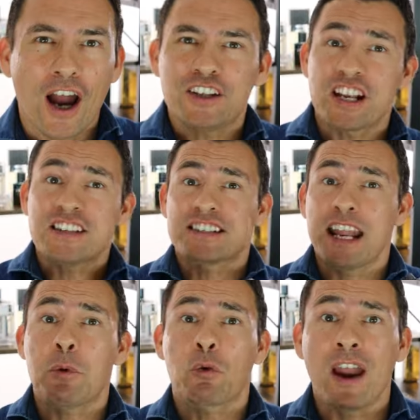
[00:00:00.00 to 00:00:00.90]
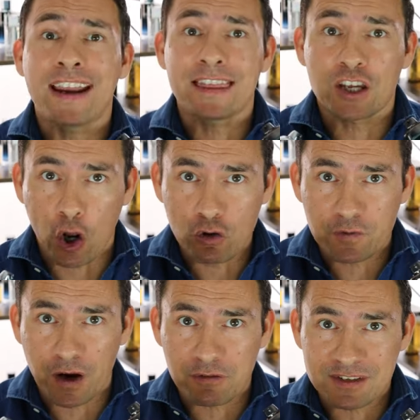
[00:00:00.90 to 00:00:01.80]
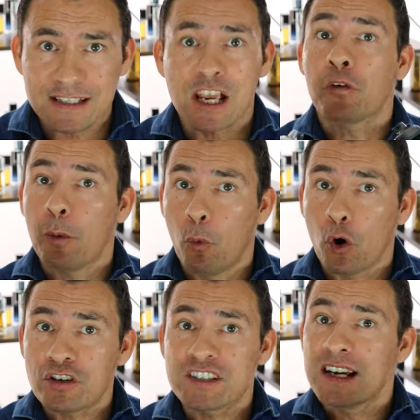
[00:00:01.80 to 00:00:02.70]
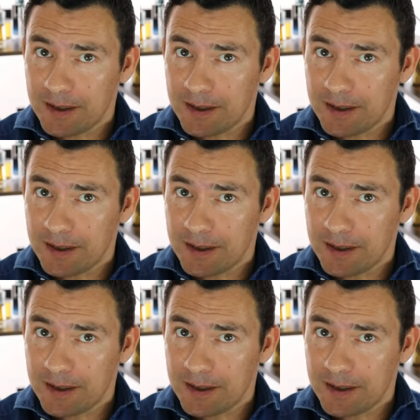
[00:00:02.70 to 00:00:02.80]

All right, gents, today we're ranking the Coach fragrances from worst